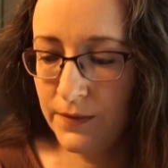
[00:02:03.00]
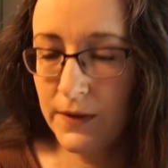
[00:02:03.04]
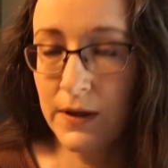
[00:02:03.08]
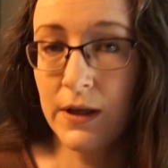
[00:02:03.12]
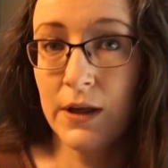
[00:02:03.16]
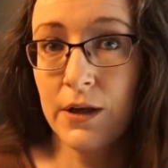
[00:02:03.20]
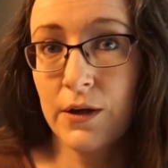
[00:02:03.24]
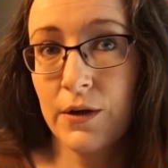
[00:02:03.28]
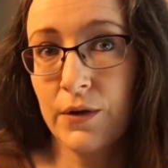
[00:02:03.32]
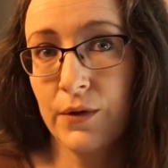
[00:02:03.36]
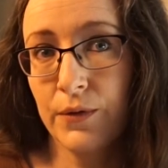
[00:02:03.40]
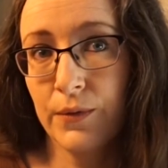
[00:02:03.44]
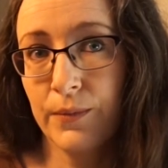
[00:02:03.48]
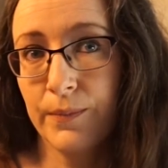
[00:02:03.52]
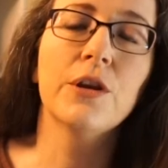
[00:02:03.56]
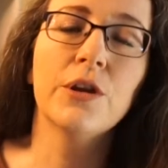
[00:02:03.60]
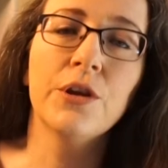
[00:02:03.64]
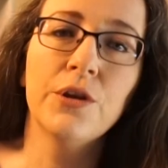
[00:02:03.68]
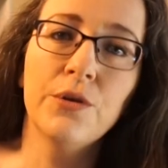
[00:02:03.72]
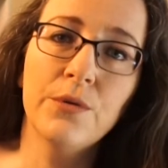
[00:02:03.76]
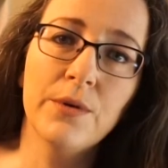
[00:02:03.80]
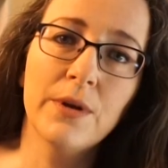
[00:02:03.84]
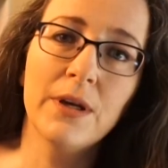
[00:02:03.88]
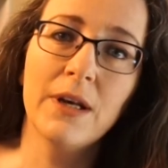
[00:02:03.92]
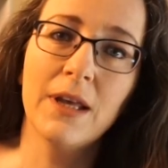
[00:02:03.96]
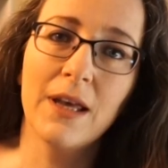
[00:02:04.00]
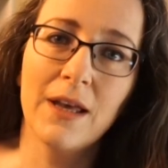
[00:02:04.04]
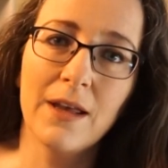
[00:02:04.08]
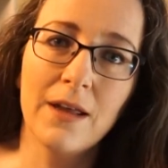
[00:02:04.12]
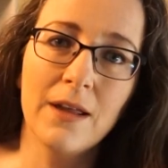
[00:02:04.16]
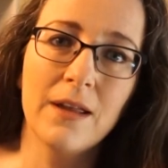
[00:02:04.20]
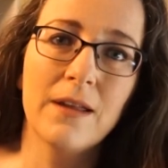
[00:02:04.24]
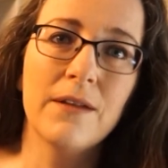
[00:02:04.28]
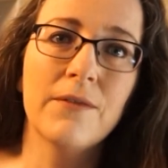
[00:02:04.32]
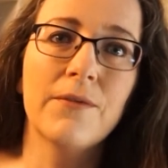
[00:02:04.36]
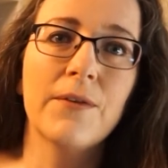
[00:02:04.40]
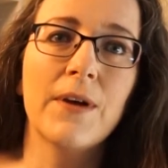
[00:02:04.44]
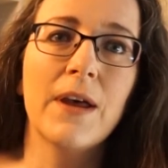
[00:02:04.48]
you. You can
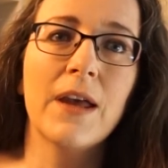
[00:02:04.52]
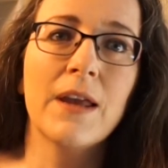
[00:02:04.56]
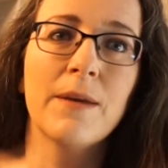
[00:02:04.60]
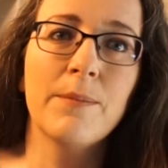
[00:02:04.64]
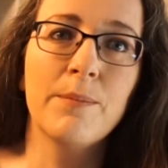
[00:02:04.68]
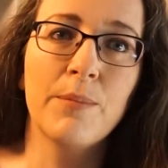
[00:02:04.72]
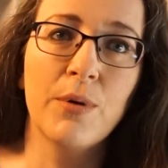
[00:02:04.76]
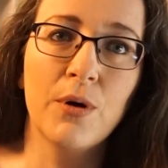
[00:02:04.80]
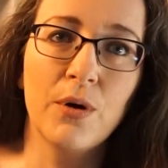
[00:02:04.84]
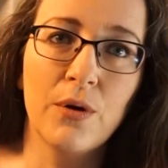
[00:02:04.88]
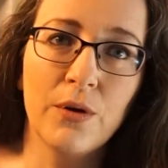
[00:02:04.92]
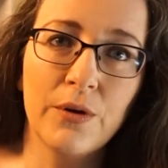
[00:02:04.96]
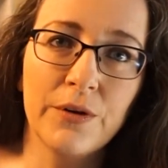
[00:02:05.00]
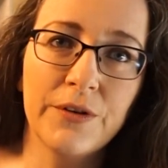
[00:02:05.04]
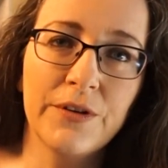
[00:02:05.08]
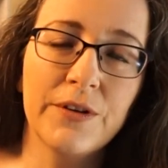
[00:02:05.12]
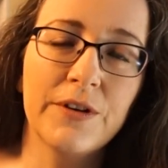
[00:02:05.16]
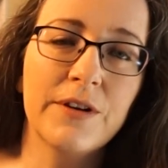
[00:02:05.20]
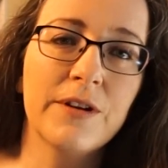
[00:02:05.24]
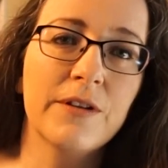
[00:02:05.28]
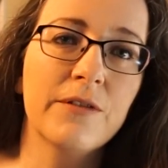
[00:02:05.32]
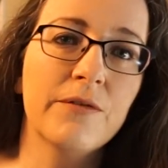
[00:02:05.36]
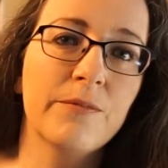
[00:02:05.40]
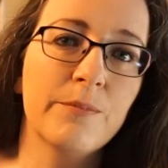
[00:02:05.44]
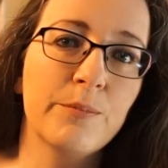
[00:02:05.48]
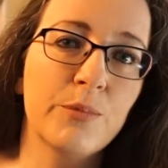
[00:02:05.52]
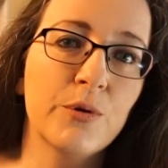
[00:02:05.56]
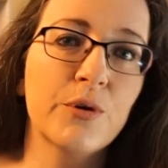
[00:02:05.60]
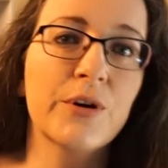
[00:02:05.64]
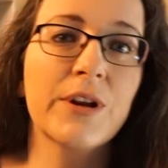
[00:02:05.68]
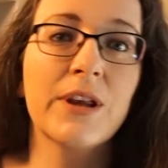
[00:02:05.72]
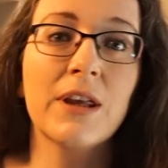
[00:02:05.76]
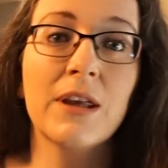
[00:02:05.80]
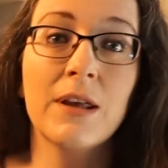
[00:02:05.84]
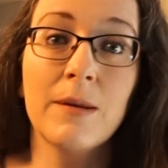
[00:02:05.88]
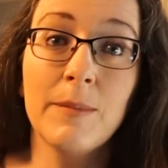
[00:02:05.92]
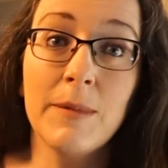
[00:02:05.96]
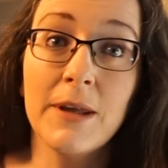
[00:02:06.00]
have a positive
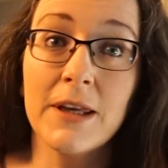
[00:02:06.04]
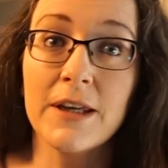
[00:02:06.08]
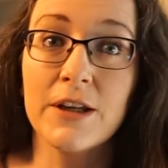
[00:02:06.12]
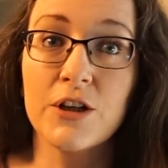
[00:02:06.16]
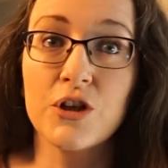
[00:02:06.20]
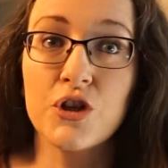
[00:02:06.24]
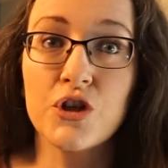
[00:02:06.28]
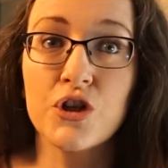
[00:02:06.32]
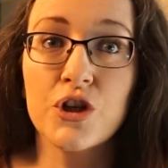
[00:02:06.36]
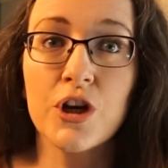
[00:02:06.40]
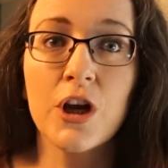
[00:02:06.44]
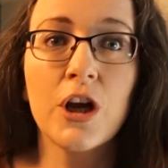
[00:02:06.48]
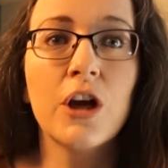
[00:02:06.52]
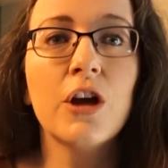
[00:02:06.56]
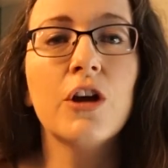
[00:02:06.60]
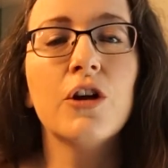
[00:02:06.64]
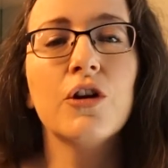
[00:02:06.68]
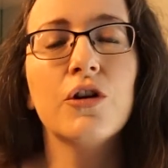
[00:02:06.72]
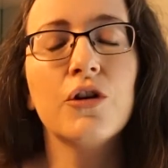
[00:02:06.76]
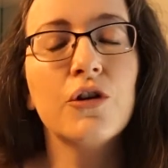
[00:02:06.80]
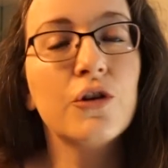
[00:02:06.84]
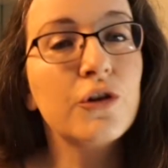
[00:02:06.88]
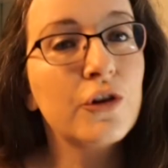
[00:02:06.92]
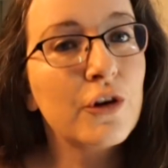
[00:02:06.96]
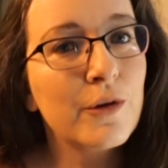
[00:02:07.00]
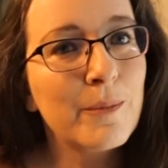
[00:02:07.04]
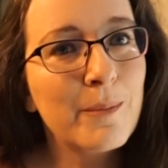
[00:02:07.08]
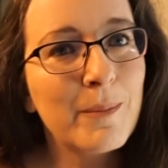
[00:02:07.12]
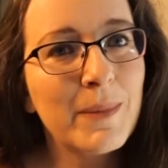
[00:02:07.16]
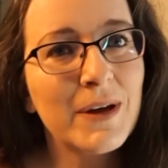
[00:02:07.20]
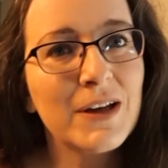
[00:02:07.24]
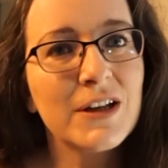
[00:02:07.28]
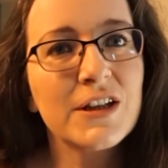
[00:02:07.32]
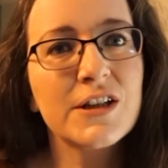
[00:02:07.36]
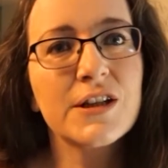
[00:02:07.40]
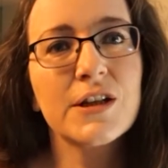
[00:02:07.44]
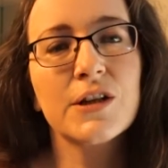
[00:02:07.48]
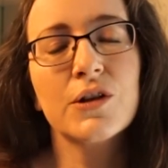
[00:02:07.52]
body image no
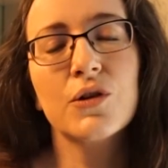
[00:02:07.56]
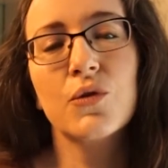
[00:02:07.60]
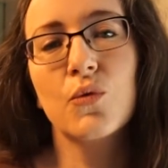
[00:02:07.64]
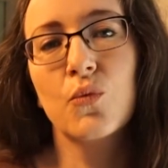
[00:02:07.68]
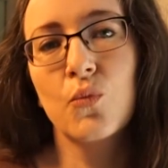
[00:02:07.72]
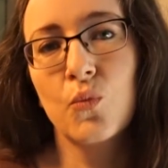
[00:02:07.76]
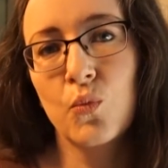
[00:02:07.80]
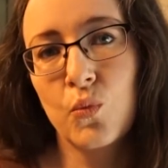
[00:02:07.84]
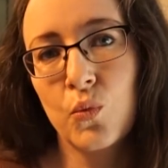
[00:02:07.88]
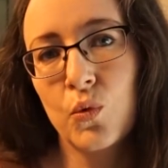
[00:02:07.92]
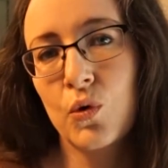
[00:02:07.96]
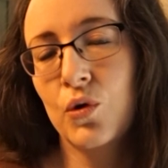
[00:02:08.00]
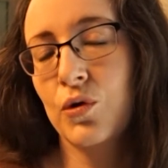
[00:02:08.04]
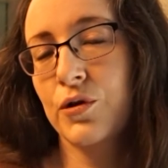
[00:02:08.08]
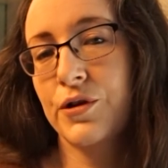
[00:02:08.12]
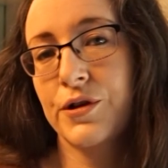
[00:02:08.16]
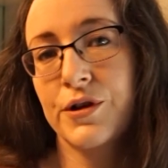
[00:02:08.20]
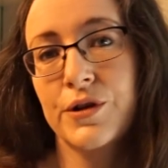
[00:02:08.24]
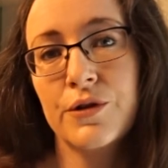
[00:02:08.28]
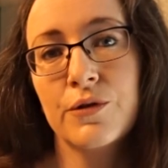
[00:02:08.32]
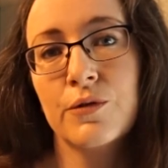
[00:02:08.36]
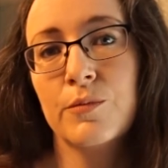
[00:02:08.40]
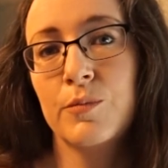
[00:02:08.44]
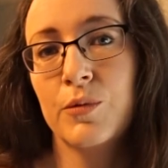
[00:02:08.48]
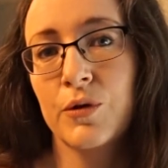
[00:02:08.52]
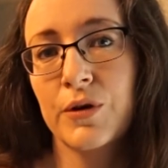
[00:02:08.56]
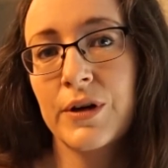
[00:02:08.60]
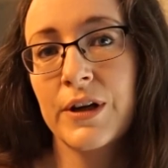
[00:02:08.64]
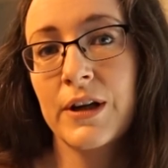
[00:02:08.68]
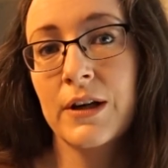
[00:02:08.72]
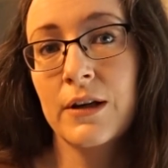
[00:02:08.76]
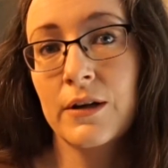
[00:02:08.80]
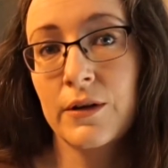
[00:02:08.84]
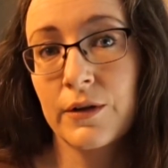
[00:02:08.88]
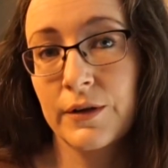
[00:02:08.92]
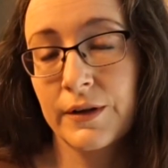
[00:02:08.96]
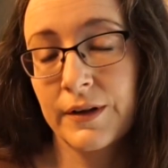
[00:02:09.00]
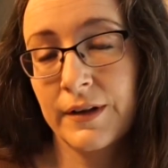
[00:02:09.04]
matter what your body
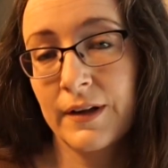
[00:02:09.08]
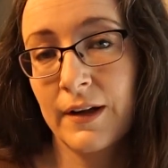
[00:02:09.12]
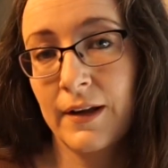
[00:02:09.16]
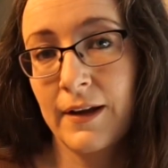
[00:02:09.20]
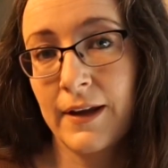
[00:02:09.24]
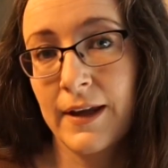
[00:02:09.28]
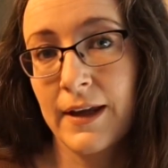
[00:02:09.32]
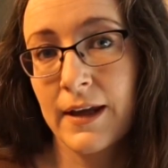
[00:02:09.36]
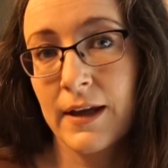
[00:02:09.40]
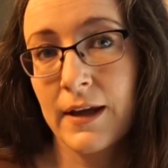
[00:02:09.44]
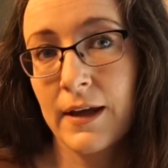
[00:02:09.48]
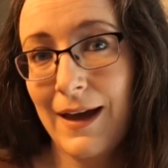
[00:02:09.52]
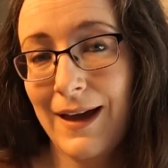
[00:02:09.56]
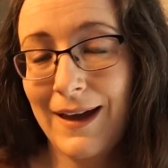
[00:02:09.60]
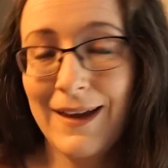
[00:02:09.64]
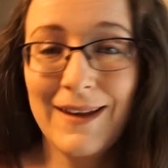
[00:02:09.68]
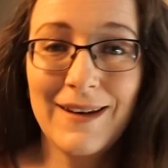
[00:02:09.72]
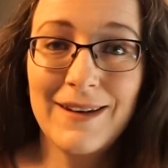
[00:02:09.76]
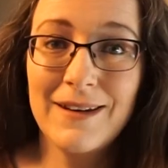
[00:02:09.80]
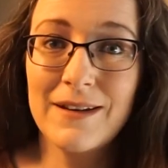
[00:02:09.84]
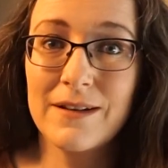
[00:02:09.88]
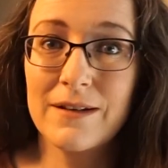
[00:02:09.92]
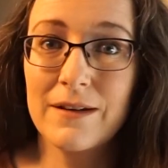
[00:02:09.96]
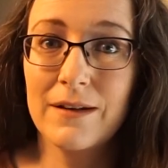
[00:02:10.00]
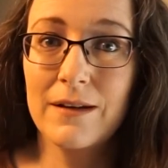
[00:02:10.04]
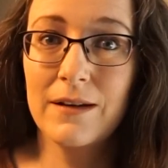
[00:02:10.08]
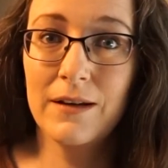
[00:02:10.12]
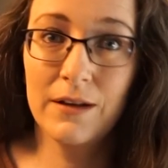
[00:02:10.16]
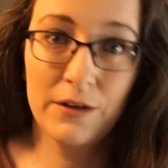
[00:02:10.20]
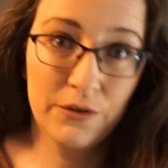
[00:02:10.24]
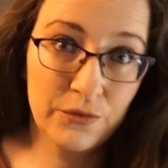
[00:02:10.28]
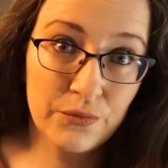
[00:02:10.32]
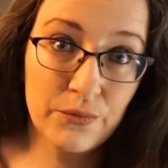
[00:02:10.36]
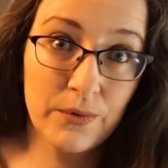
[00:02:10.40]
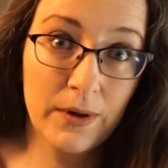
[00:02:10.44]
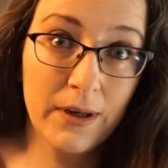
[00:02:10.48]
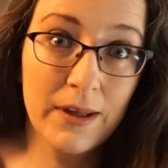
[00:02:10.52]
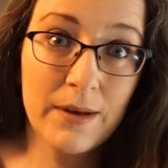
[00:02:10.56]
looks like. And
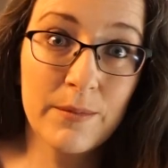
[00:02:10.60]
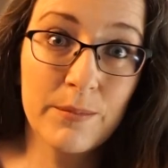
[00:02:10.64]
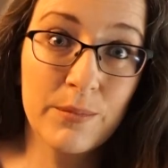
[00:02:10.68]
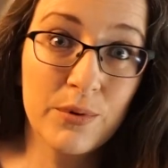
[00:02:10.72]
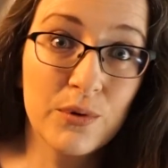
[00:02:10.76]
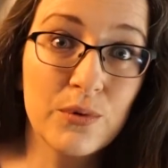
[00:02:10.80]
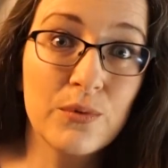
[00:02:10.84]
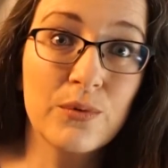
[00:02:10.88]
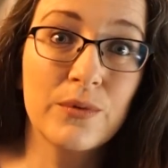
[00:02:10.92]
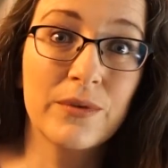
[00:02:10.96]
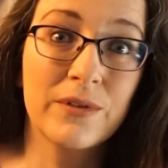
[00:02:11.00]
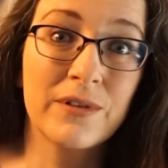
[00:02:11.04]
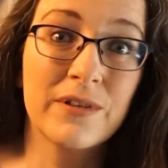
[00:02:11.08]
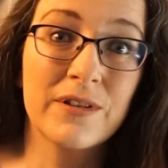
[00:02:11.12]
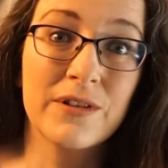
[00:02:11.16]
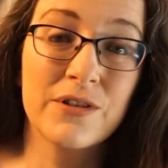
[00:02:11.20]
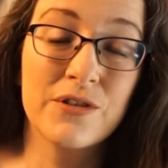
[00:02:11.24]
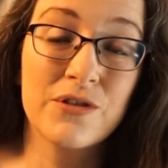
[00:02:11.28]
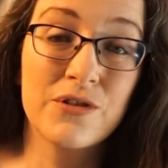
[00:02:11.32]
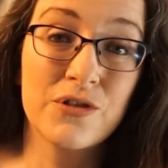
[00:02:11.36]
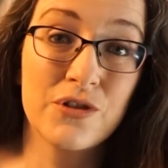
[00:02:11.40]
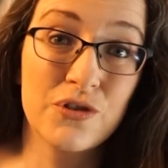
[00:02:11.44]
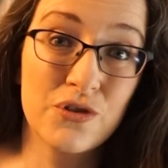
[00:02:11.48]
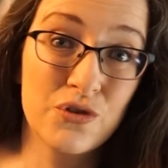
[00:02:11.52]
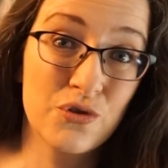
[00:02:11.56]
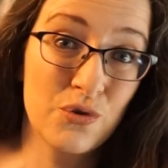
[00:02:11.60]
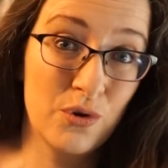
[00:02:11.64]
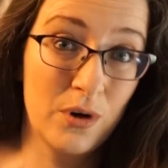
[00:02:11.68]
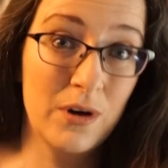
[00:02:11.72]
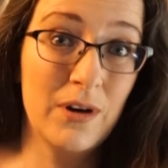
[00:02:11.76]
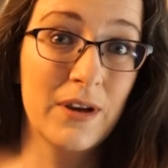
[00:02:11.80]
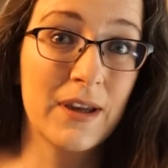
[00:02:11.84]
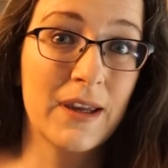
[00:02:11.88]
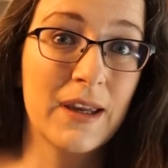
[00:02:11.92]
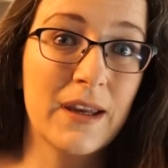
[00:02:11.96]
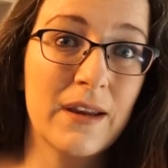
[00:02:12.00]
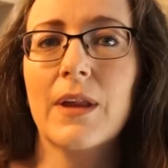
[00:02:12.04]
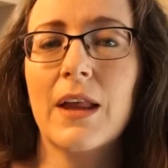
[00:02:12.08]
it's really important to try.